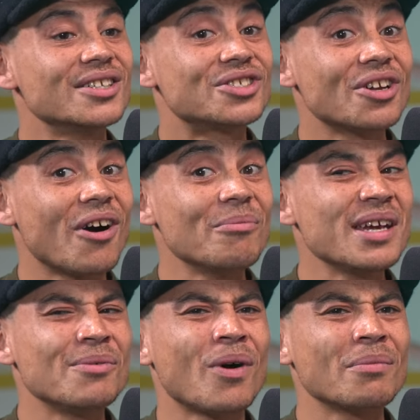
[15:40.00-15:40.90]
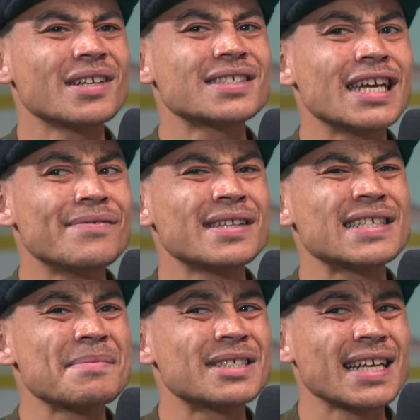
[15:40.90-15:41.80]
Do you know what I mean? What, I'm going to save it
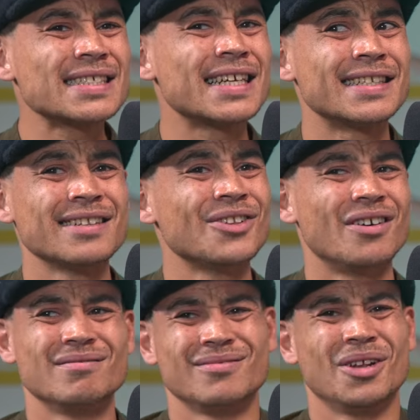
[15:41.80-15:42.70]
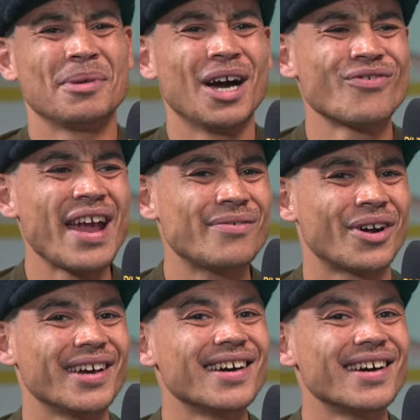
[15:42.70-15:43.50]
until I'm 60 and then not be able to rave on it.